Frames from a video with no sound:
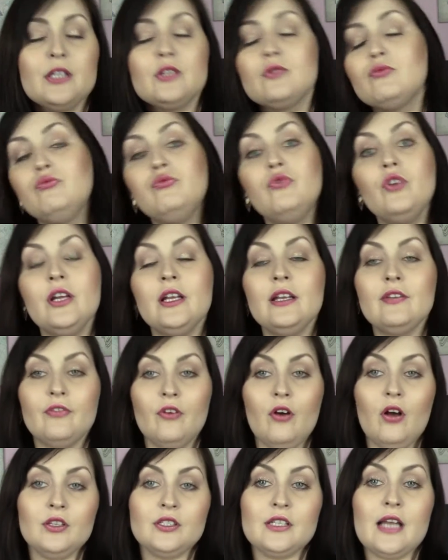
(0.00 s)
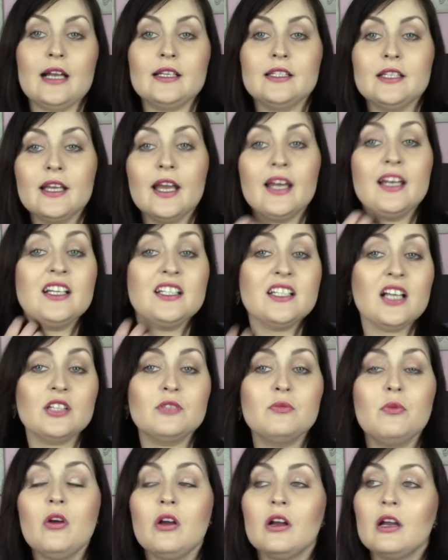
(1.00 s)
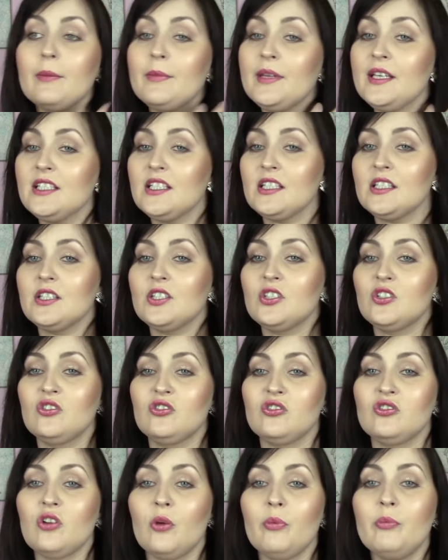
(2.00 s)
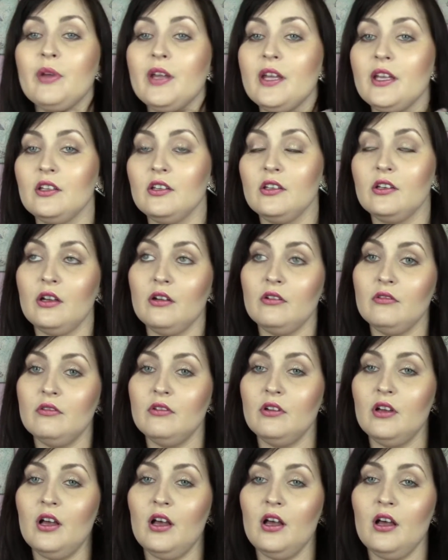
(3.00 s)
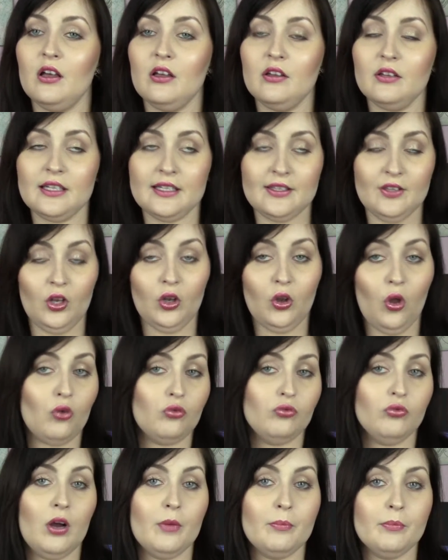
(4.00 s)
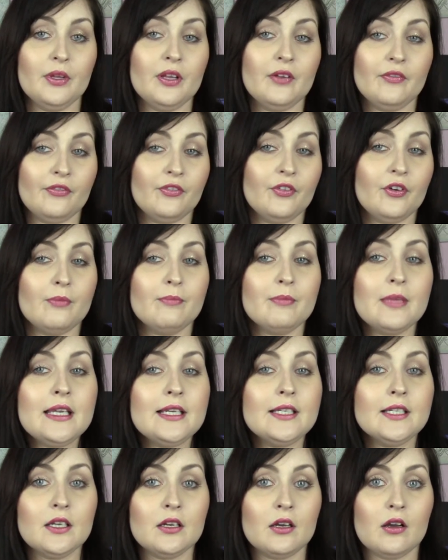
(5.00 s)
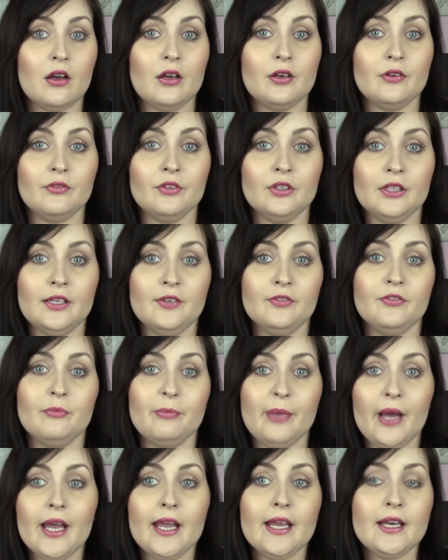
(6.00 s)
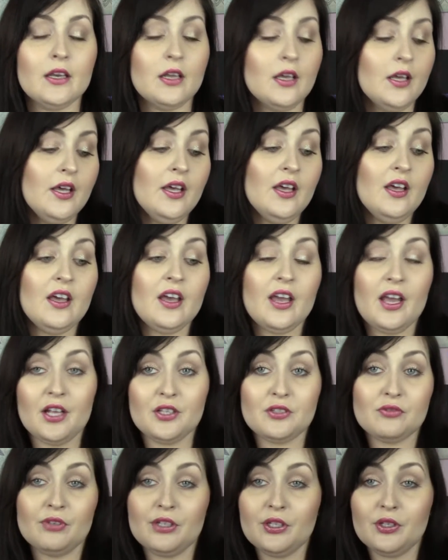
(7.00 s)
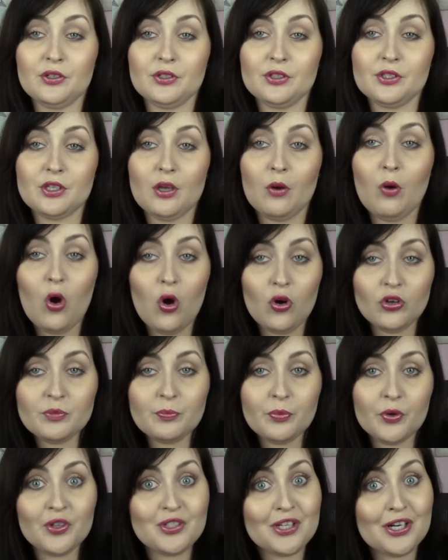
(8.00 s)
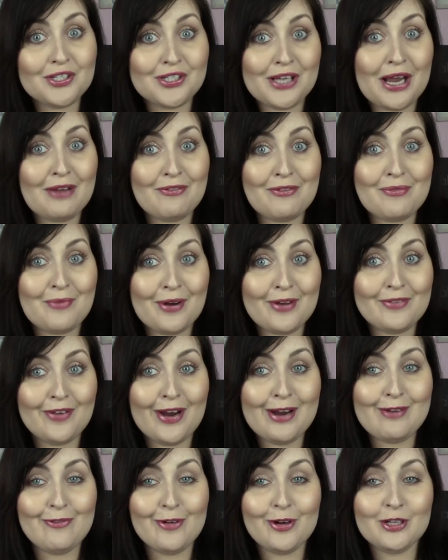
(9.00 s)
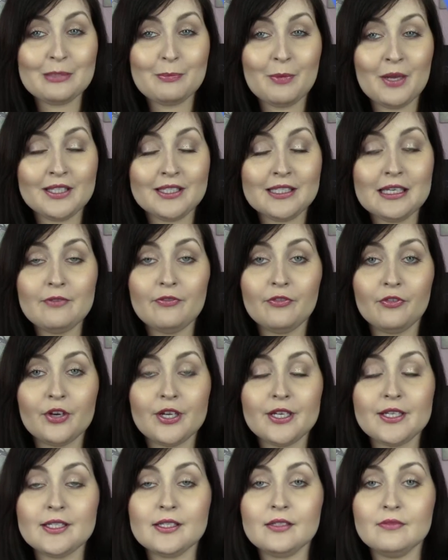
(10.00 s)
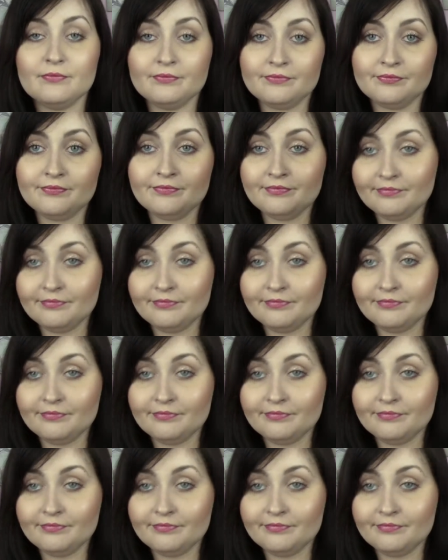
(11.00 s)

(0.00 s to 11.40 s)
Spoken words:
but it's really fast acting and it does work. I mean, it doesn't stop it, you know, in the long run, but for immediate kind of relief from pain, it's really good. So odd product to have in my favorites, but deep freeze